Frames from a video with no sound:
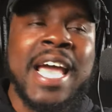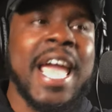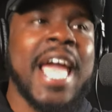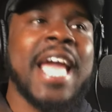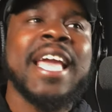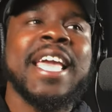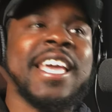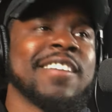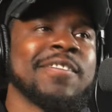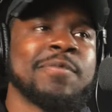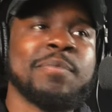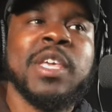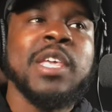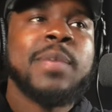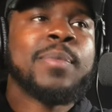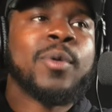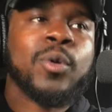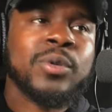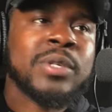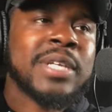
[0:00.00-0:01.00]
and give
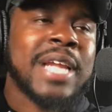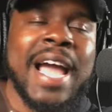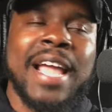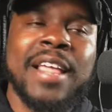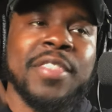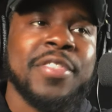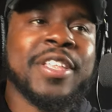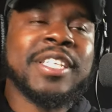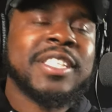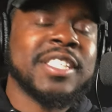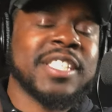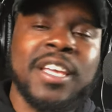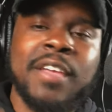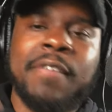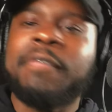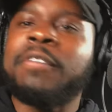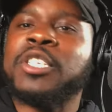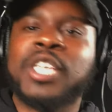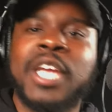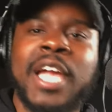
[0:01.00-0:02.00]
people ninth and
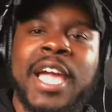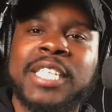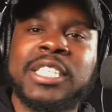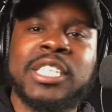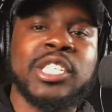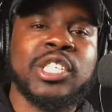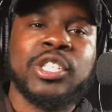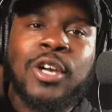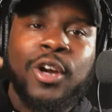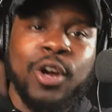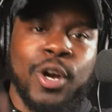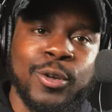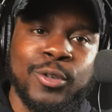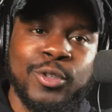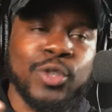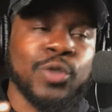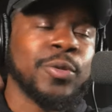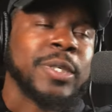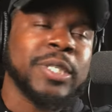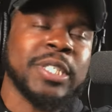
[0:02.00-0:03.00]
tenth chances to
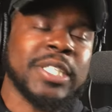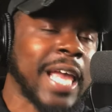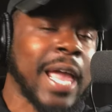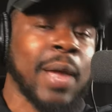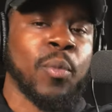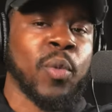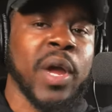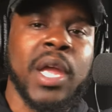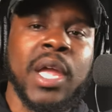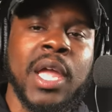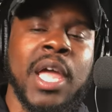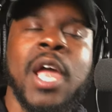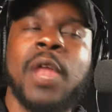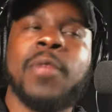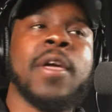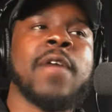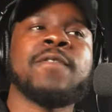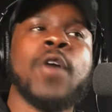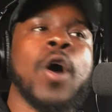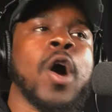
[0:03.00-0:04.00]
hurt you the same way
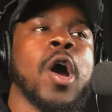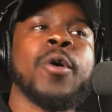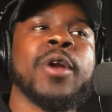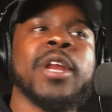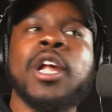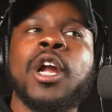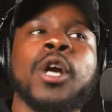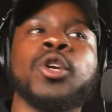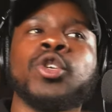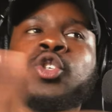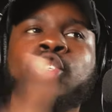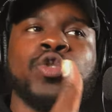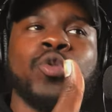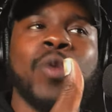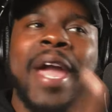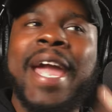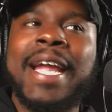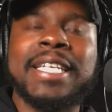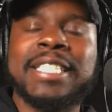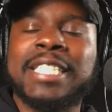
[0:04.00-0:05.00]
they've already hurt
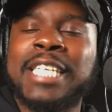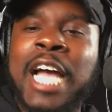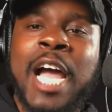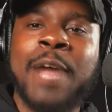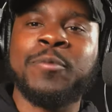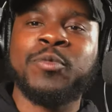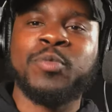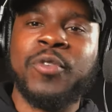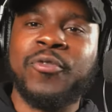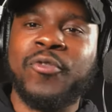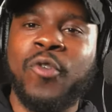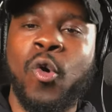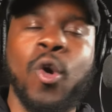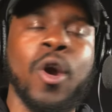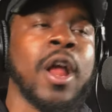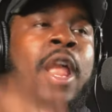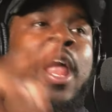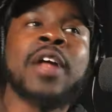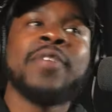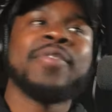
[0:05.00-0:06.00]
you eight times
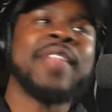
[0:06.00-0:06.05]
before.